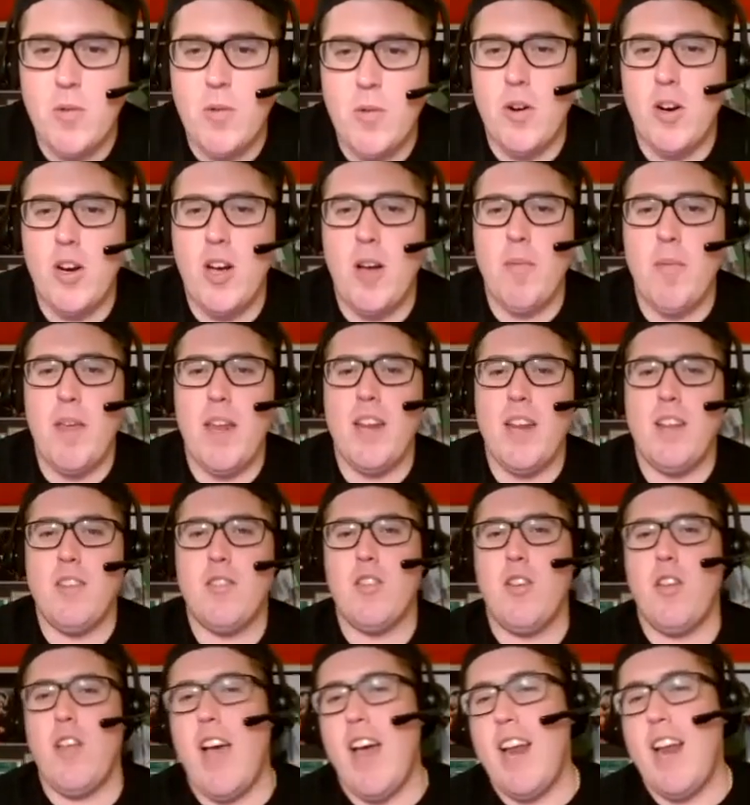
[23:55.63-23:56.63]
will come that in.
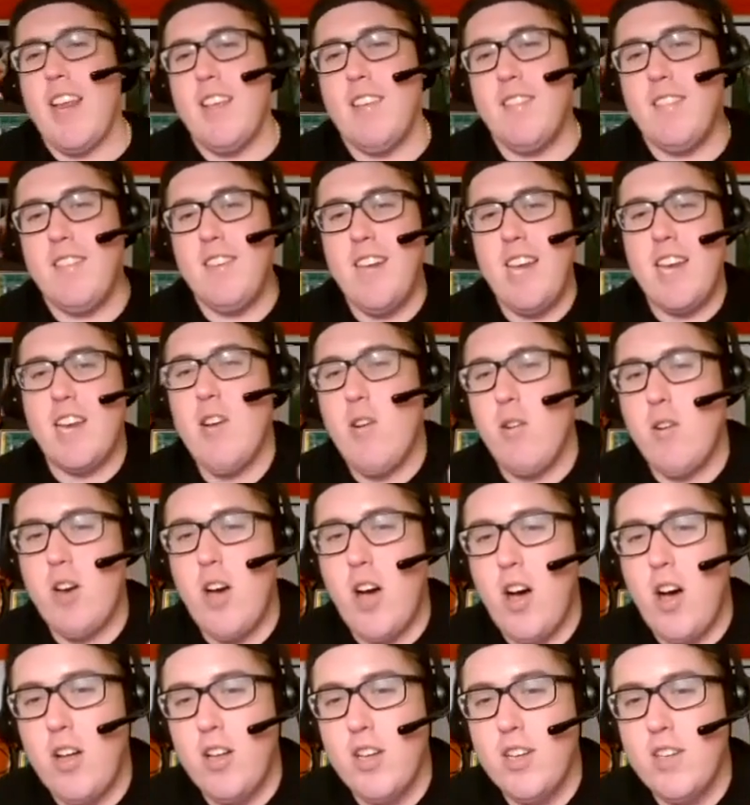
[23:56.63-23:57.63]
So that is Nico
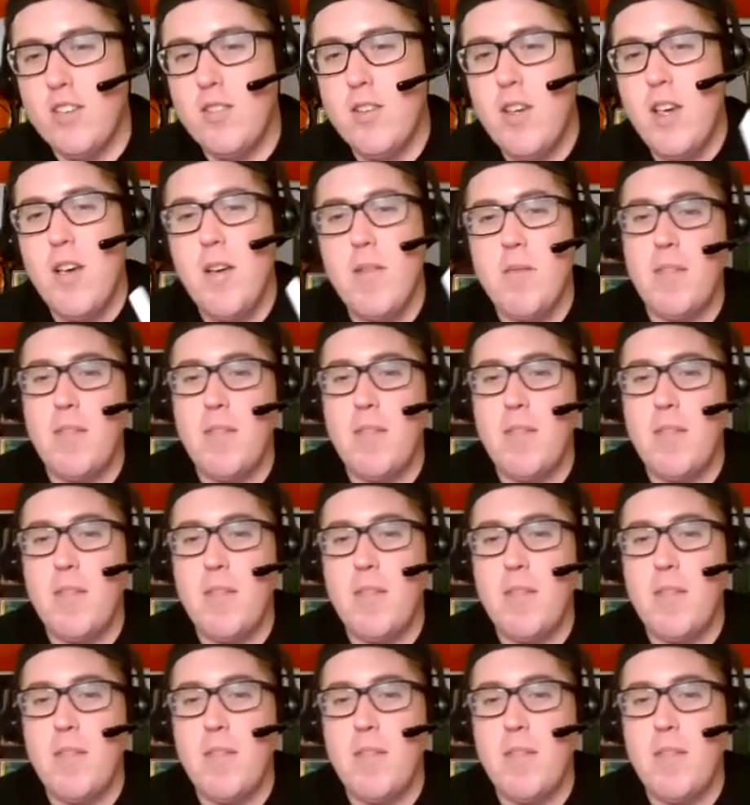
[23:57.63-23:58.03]
Collins.